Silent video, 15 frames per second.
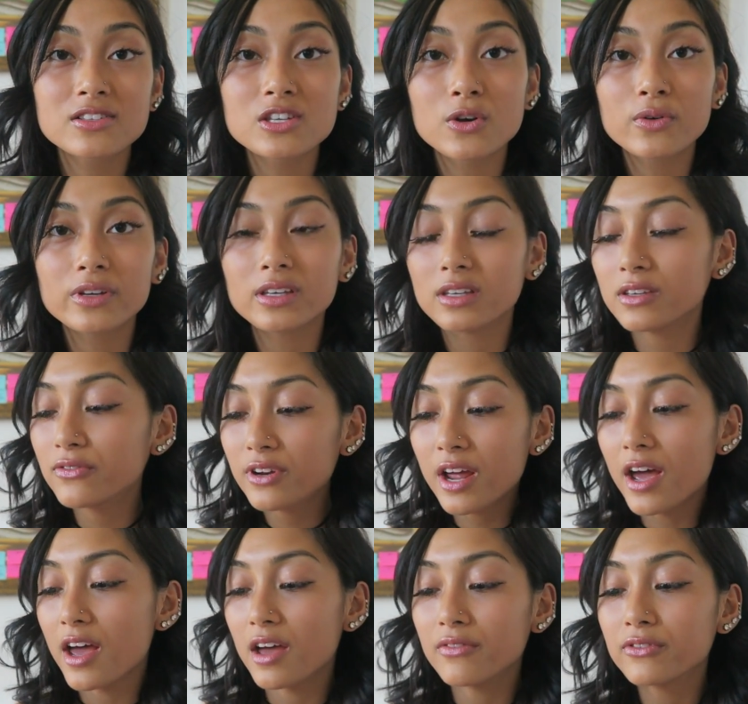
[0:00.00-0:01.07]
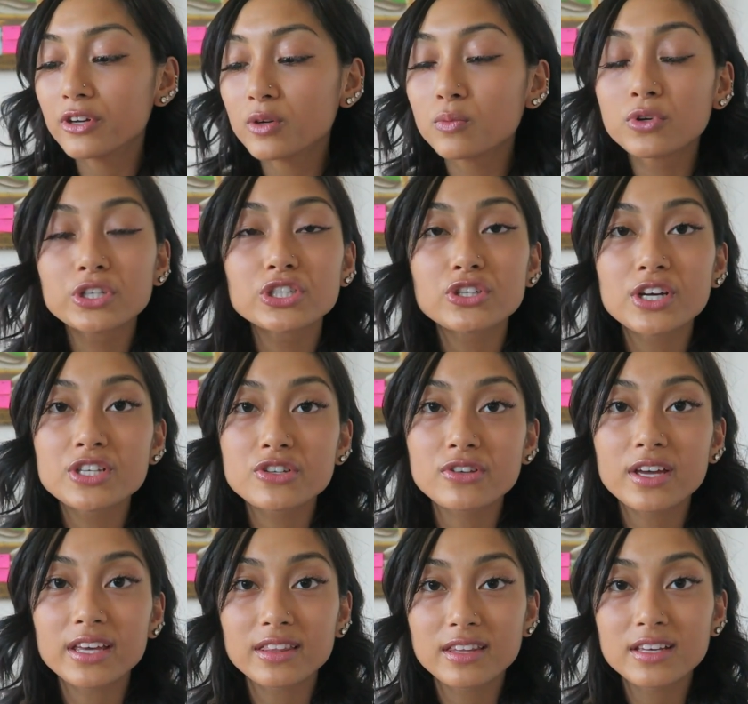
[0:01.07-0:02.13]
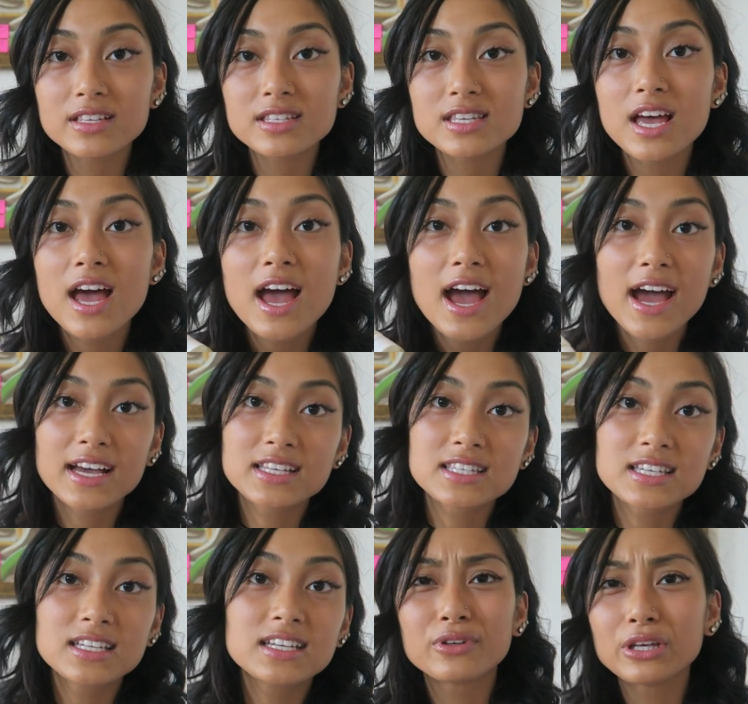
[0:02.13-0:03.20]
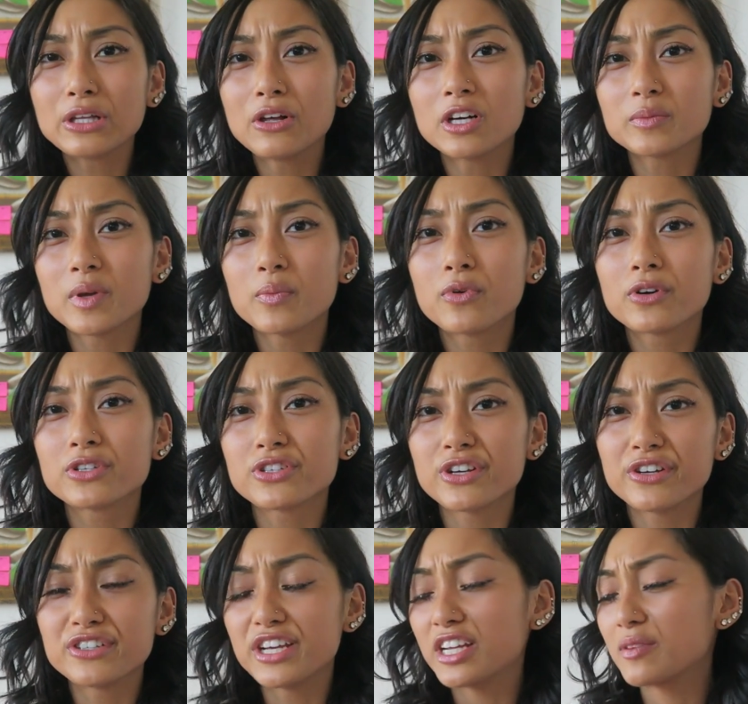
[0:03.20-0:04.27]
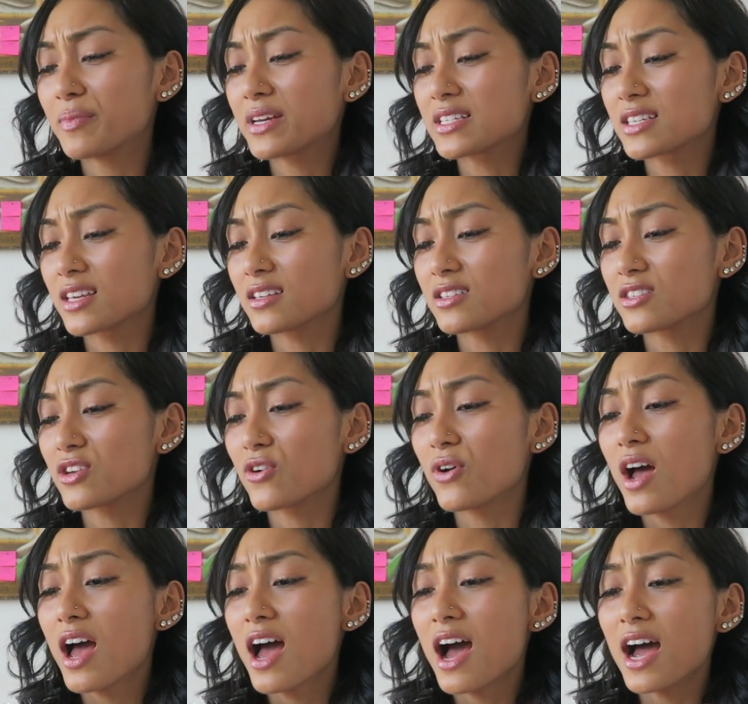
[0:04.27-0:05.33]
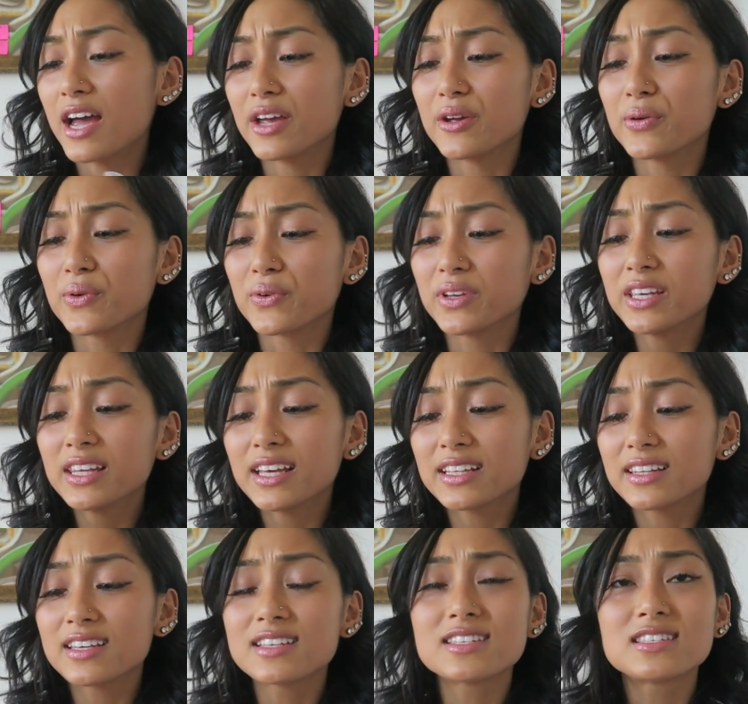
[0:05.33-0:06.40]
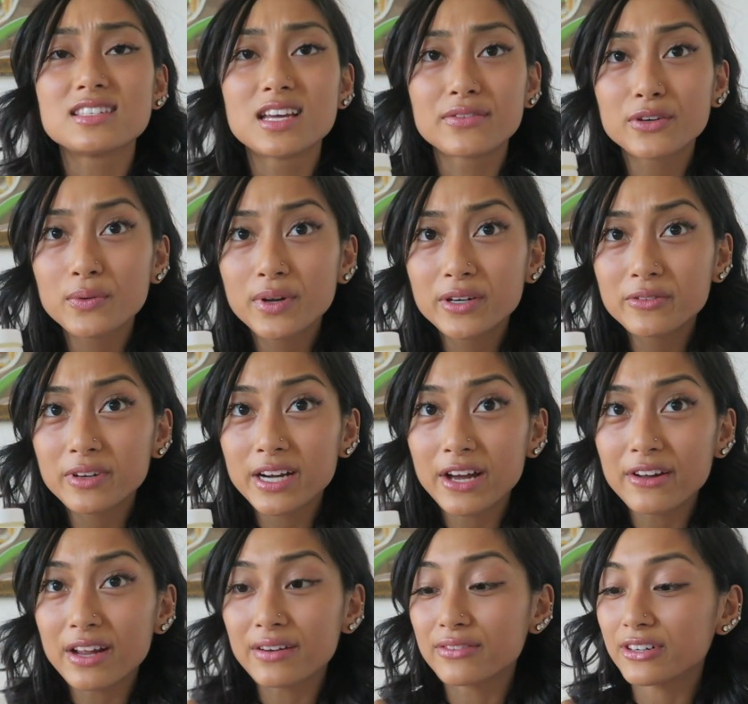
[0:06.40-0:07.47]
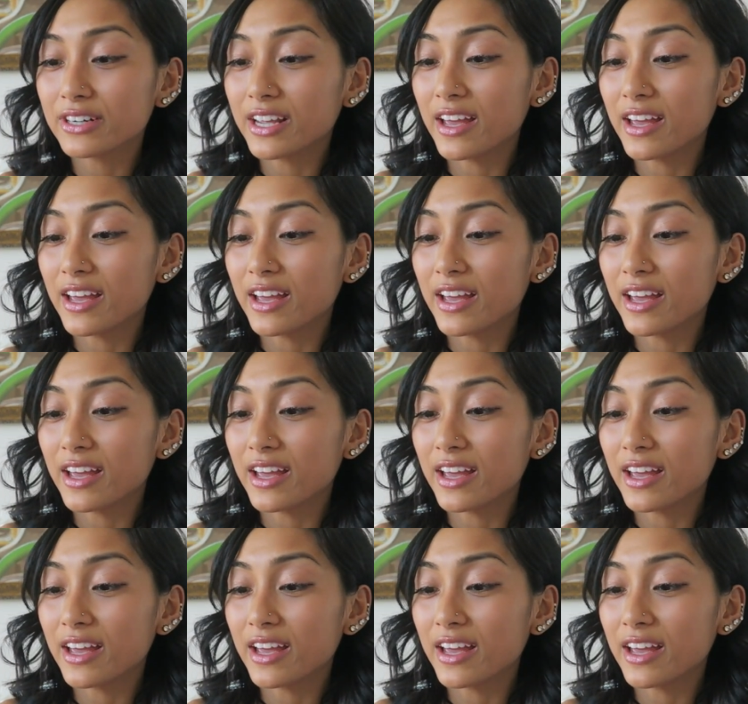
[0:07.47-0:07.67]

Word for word: So even a heavier moisturizer like this hasn't really clogged my pores or irritated my skin. So I really like this, never wanna run out ever